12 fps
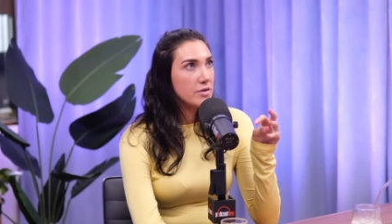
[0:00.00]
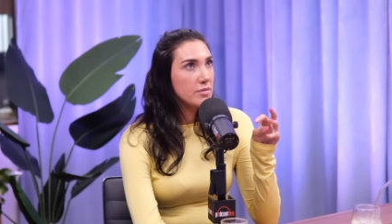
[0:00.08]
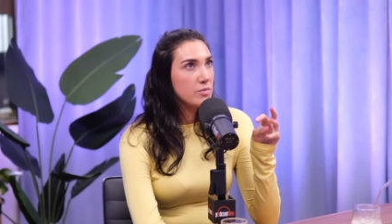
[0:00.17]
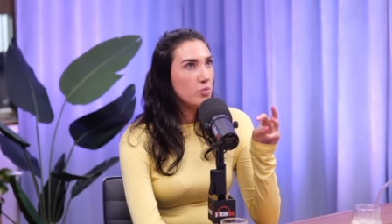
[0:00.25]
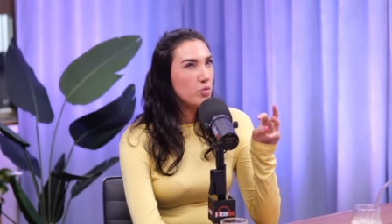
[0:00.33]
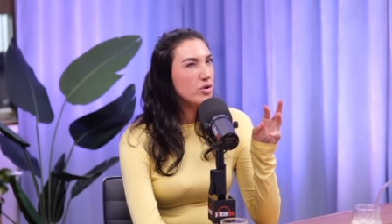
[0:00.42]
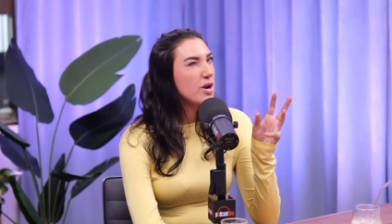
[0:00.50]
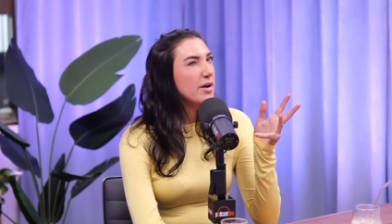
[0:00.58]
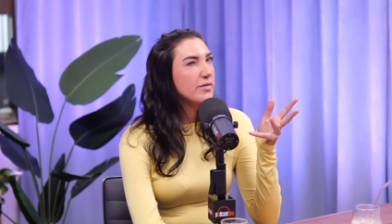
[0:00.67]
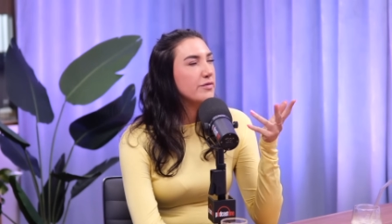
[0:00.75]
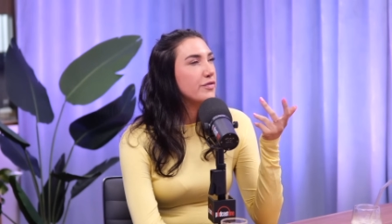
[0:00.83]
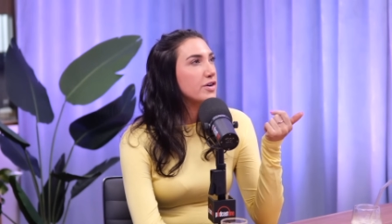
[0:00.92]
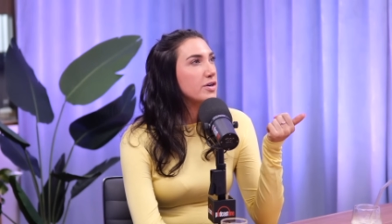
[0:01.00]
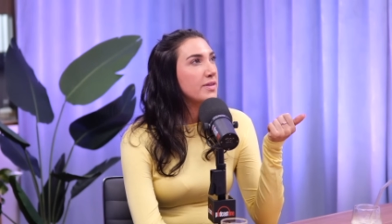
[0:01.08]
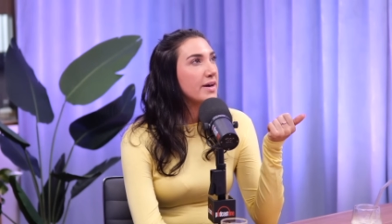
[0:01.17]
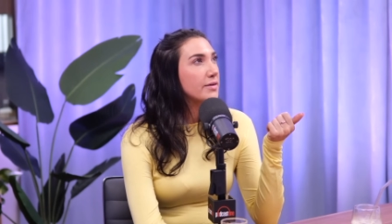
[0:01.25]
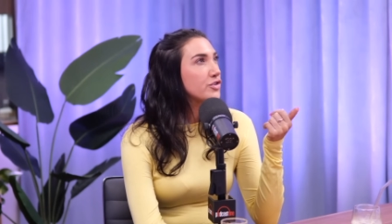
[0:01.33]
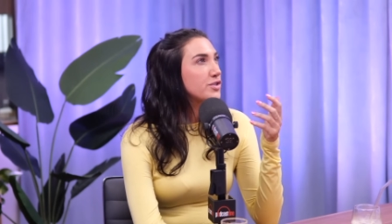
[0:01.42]
Or not even
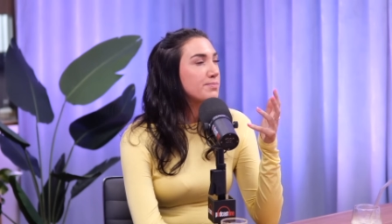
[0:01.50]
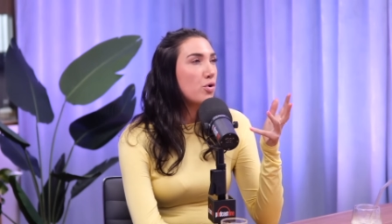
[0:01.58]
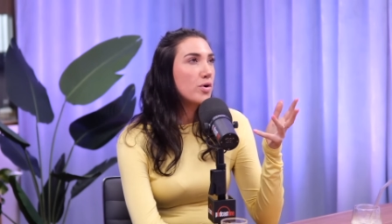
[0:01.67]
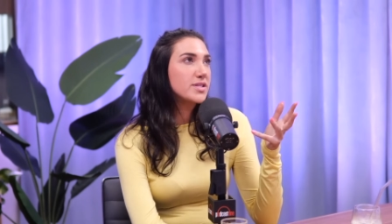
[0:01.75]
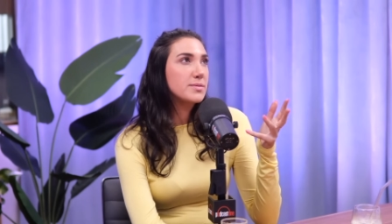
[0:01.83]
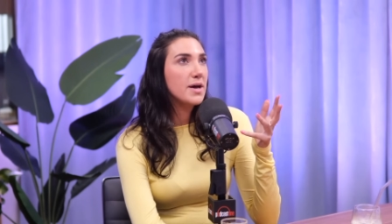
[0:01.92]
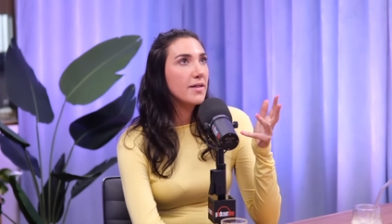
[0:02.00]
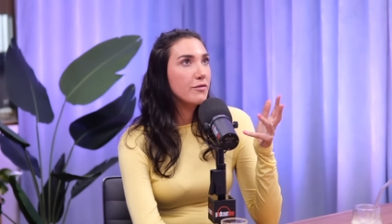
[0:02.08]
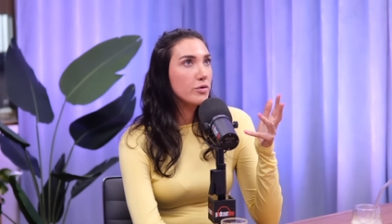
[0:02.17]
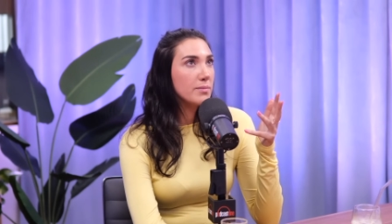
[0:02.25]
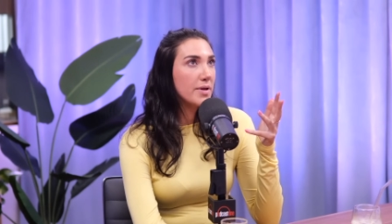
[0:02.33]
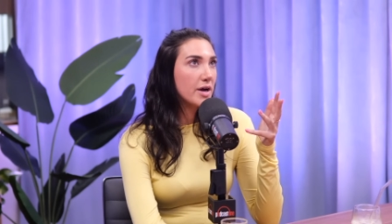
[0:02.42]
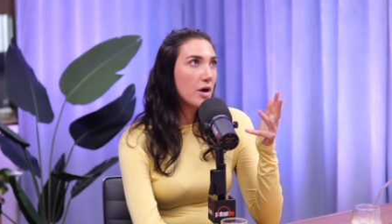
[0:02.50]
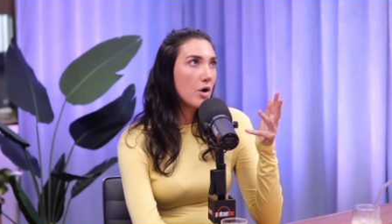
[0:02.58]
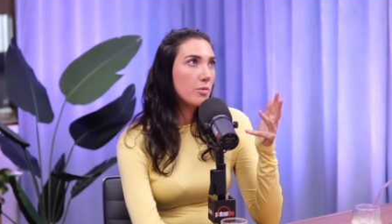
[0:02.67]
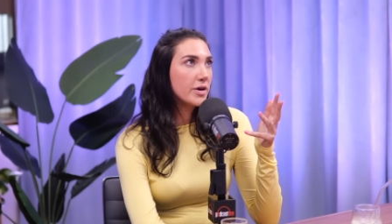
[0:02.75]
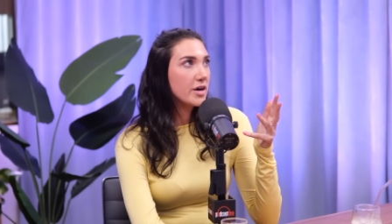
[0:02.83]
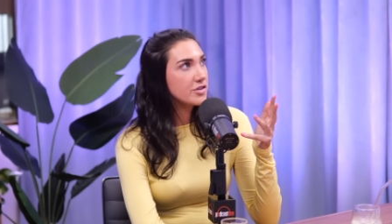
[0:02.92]
like just points in my life where I'm like, oh
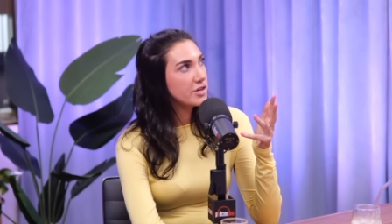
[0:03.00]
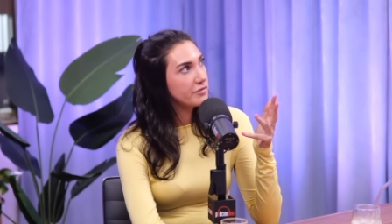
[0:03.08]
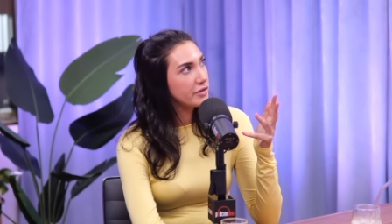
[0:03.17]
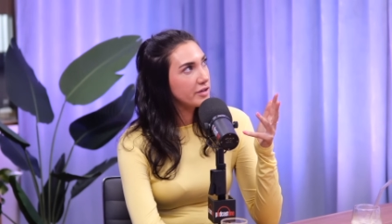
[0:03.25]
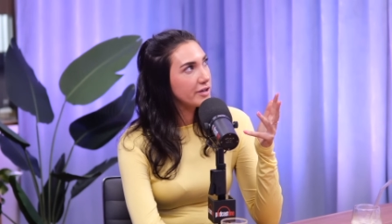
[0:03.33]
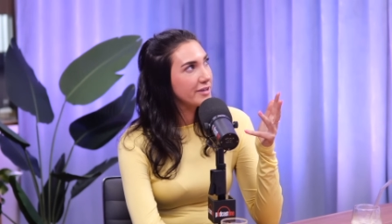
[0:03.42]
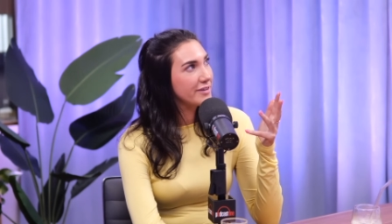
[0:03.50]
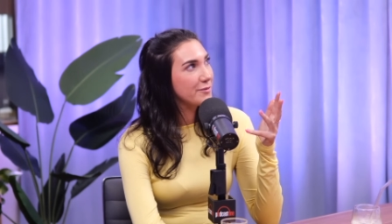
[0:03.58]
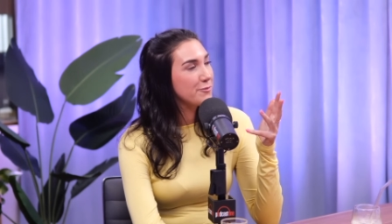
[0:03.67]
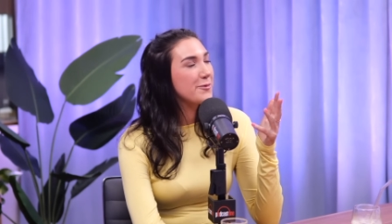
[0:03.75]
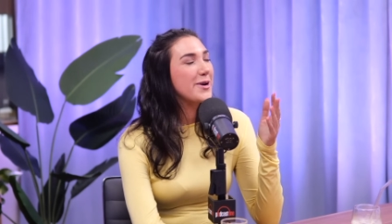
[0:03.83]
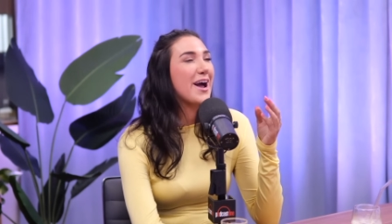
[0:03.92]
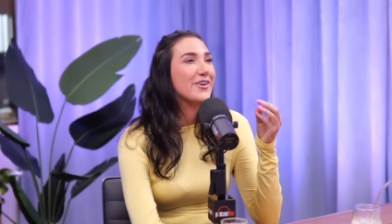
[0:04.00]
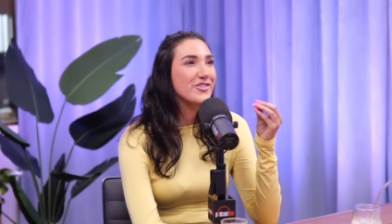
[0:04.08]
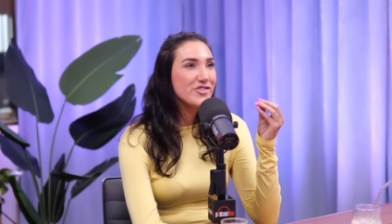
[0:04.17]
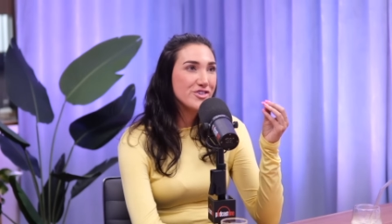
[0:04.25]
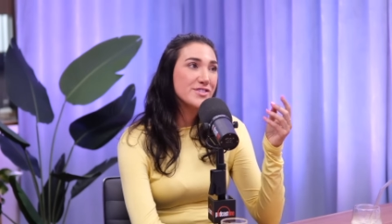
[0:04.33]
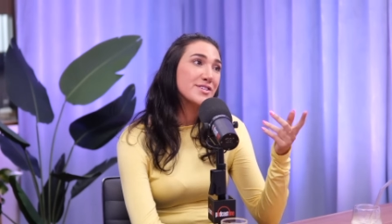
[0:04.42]
my gosh, I feel like we actually
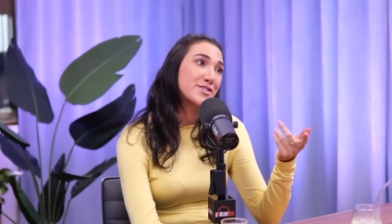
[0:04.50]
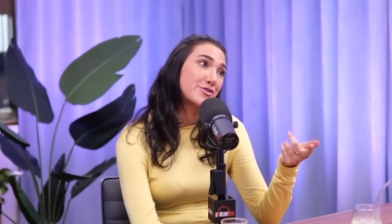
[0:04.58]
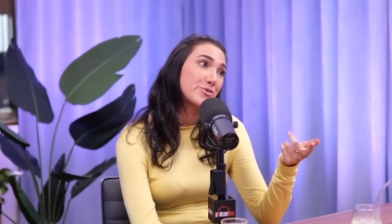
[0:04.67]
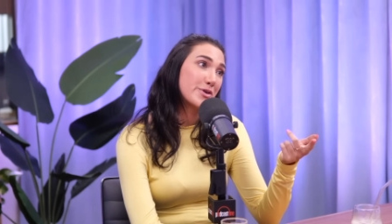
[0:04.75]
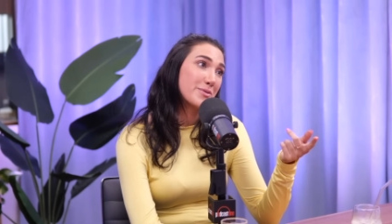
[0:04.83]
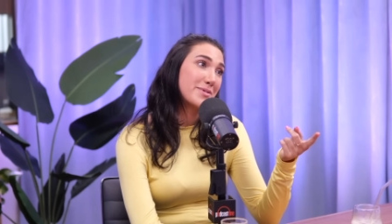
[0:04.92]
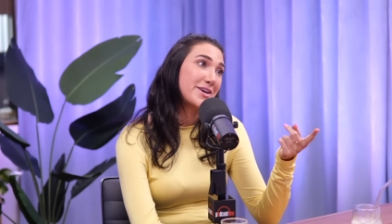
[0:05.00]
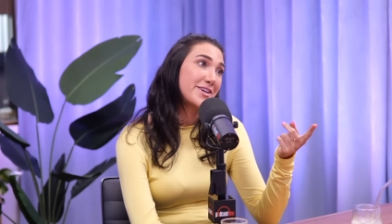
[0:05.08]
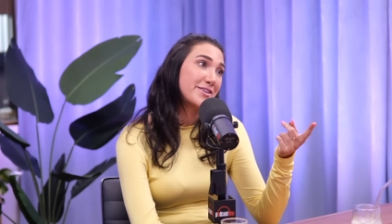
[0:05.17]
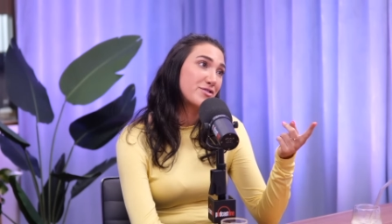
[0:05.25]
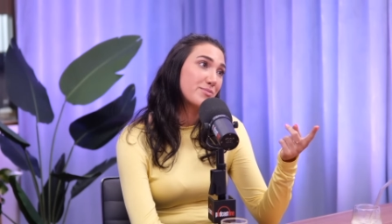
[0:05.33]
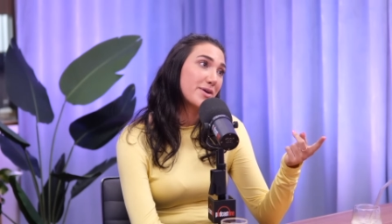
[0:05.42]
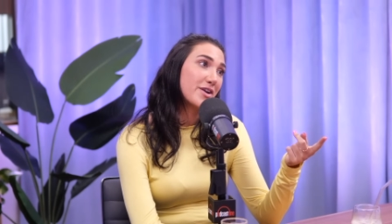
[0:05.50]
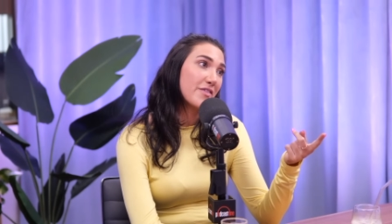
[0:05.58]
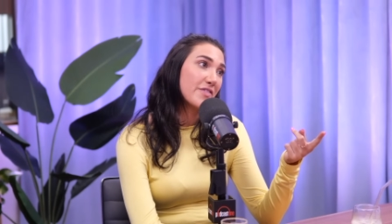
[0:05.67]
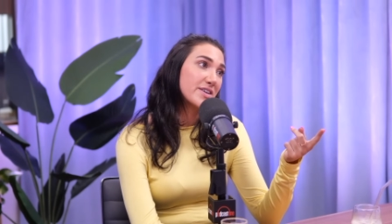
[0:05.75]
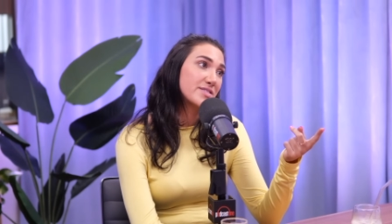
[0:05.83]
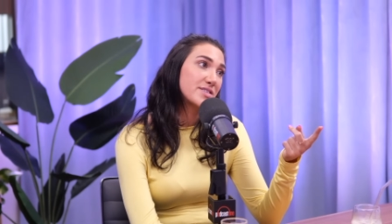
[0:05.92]
just listened to a comedian's bit on
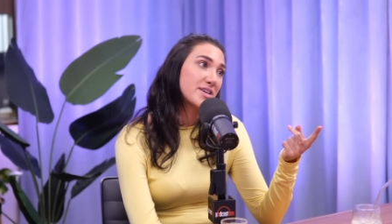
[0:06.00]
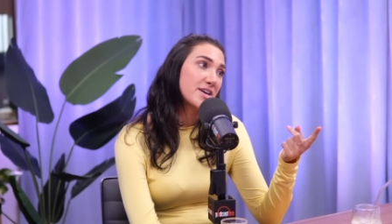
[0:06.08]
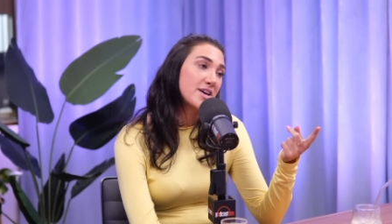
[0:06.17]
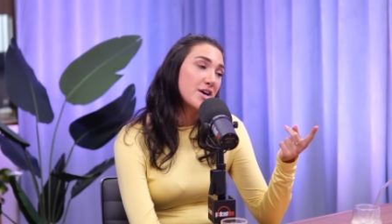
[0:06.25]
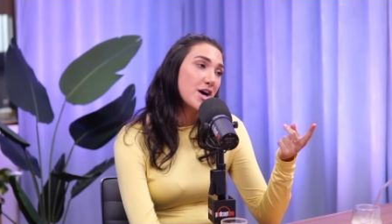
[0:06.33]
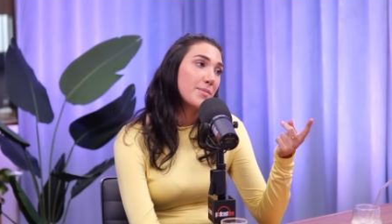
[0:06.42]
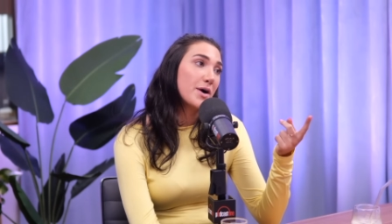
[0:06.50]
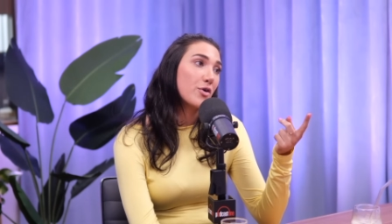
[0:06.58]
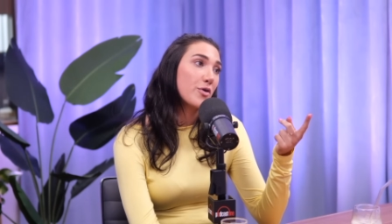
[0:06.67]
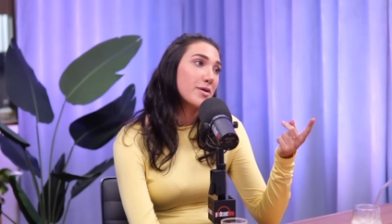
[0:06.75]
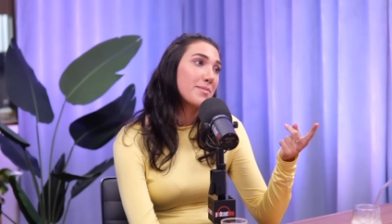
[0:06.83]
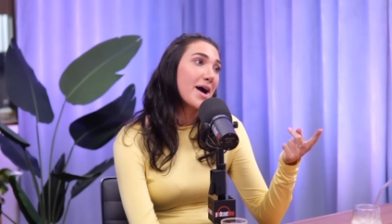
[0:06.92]
this about going to Miami.